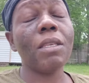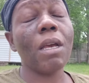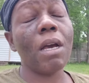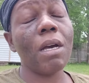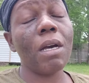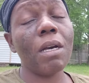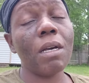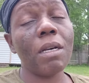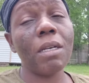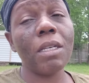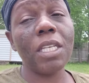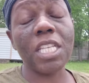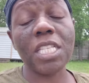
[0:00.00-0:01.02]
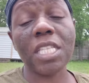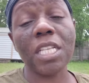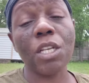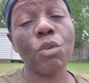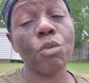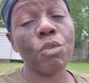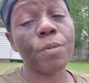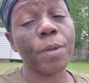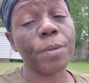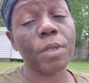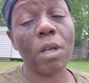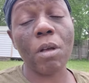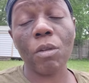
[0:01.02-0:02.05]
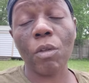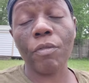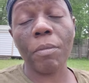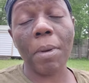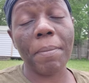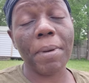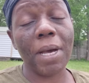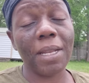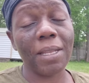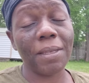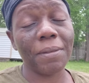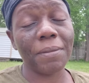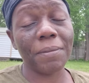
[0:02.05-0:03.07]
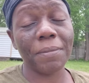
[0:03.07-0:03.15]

Y'all, it sent goosebumps all over my body.